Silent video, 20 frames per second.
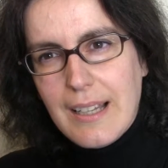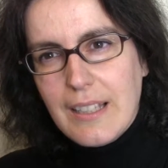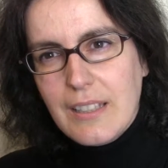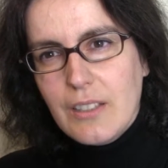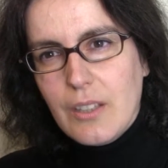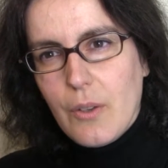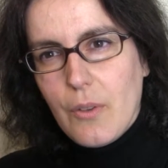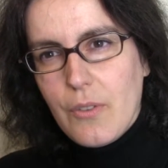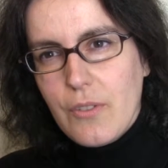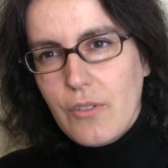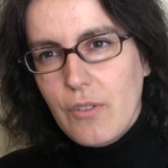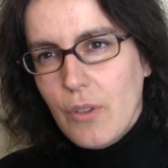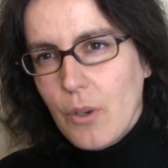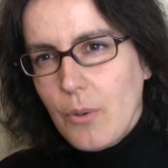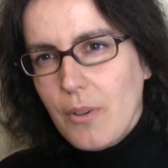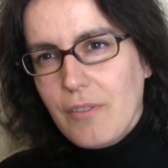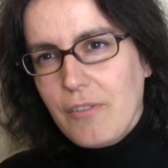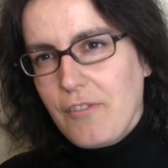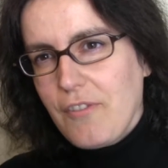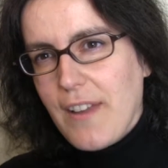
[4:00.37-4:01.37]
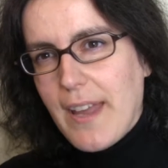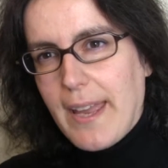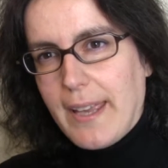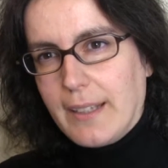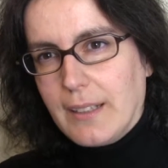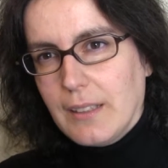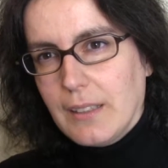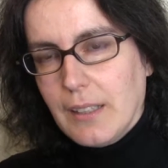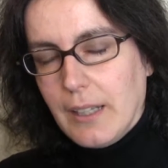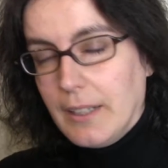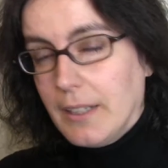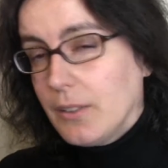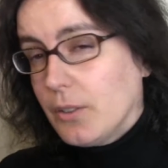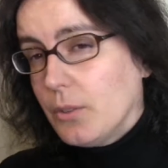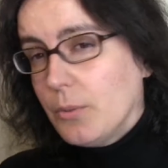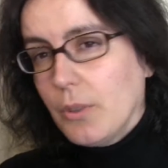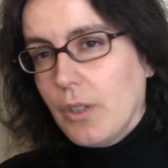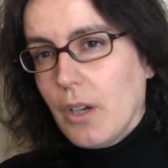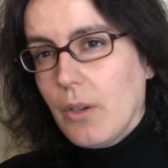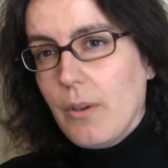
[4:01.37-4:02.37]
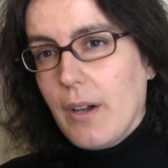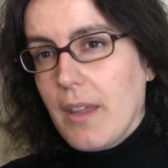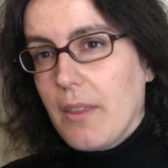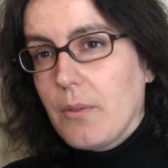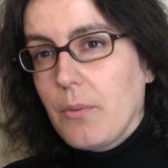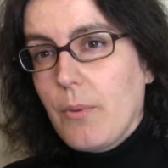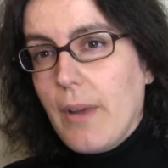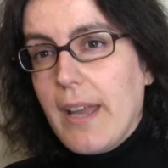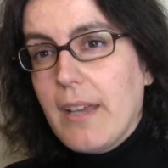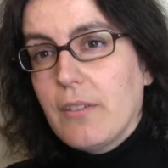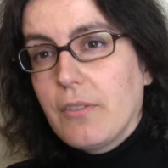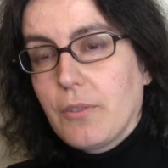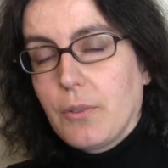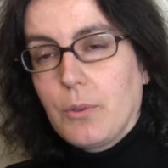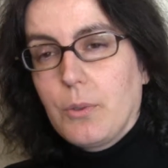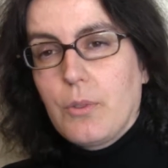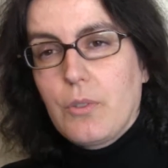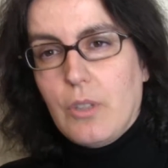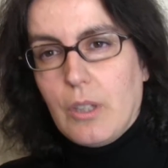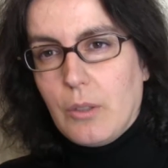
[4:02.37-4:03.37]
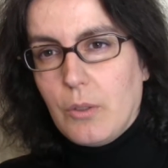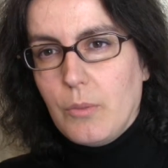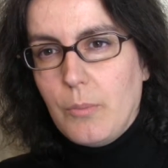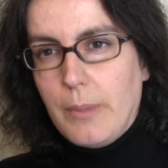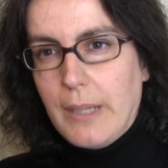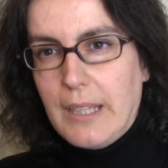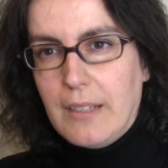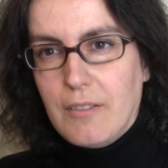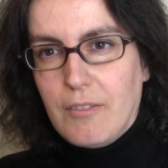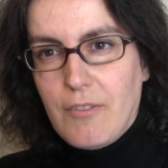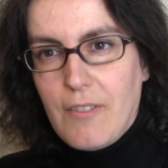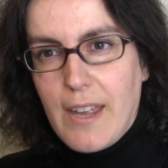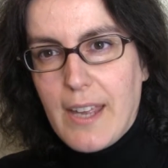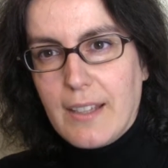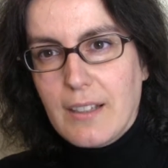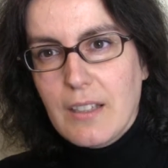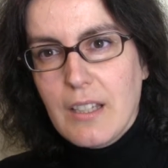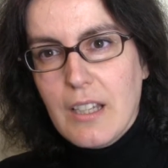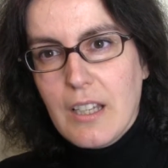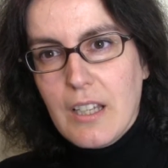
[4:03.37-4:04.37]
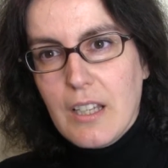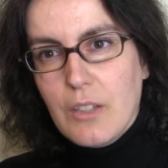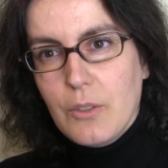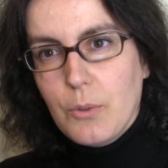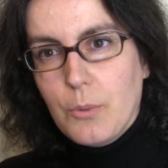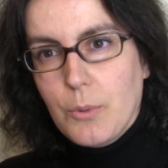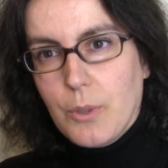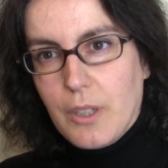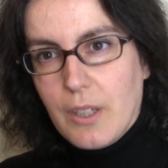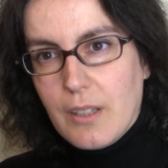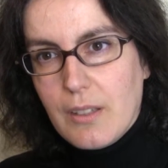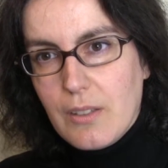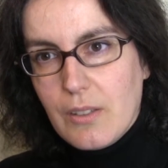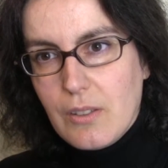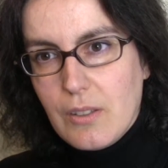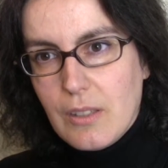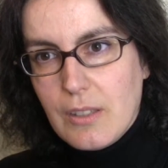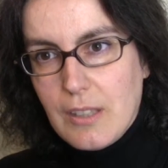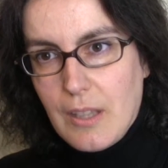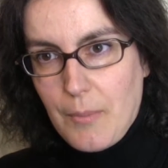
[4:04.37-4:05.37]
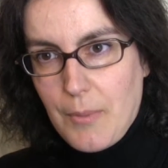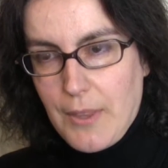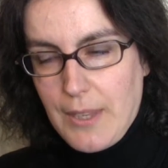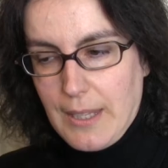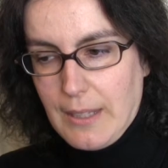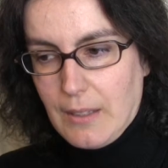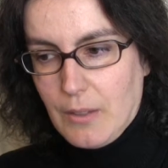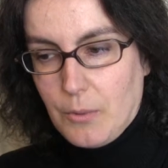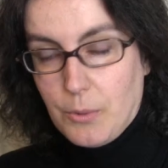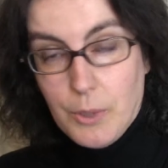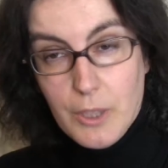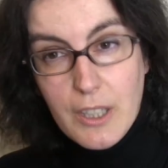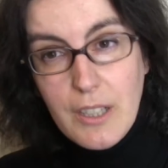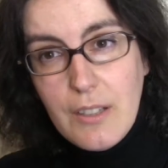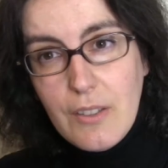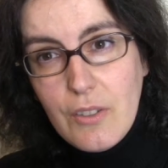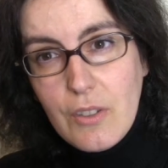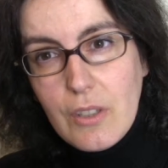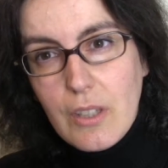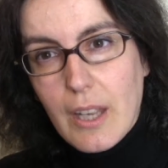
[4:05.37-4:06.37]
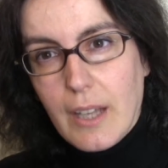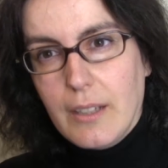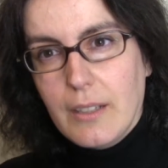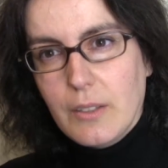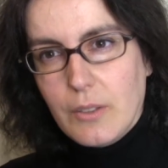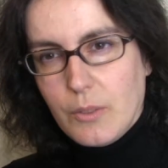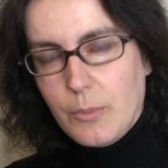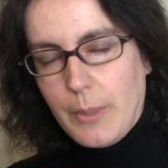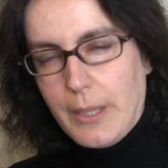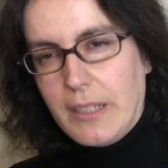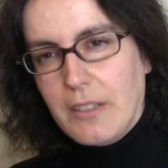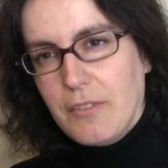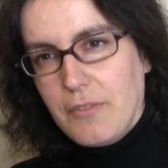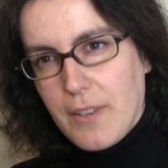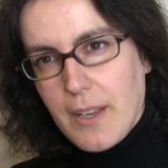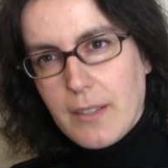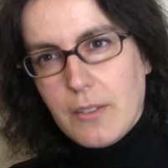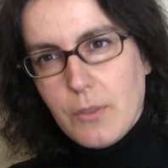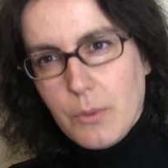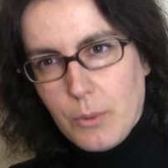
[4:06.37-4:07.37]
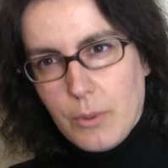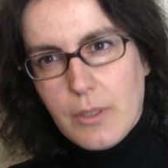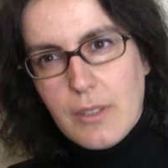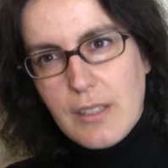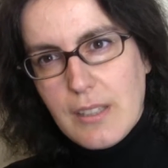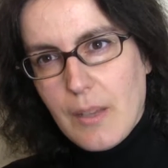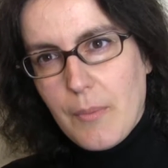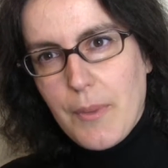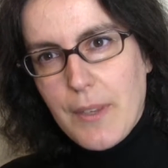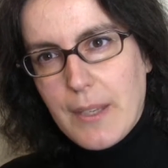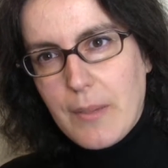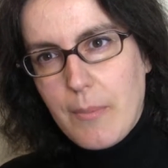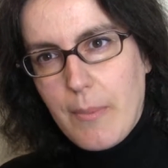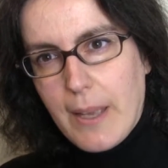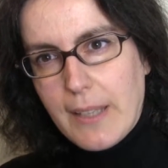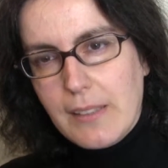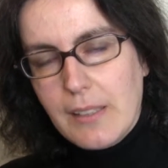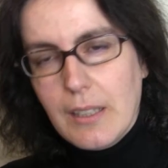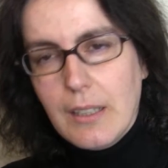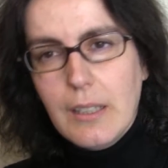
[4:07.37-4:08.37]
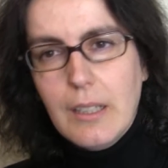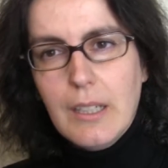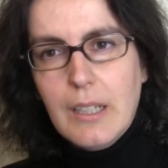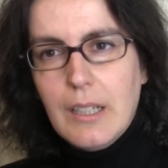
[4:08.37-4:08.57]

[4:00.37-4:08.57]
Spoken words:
So there's no effect. And it could go either way, of course. It could be an effect towards something worse, and it could be an effect towards something better.